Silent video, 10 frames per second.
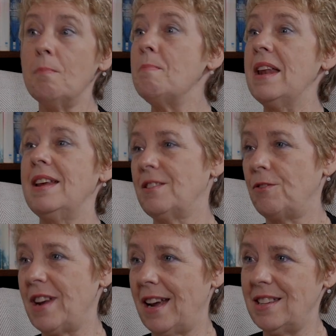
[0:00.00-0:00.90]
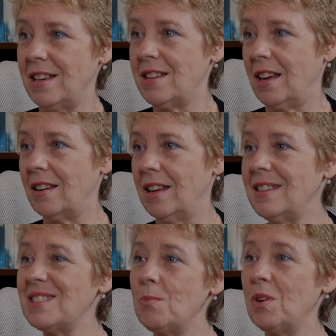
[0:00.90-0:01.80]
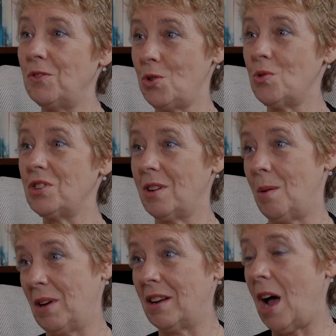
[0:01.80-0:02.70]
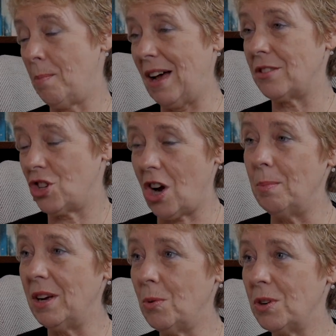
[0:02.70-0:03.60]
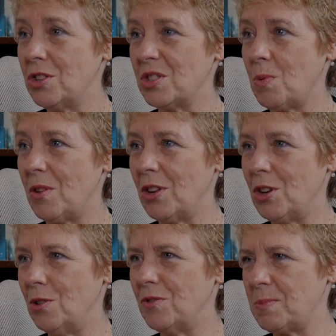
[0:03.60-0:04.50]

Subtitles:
are many different acting techniques, and we've talked about Chubbuck, which is one that you've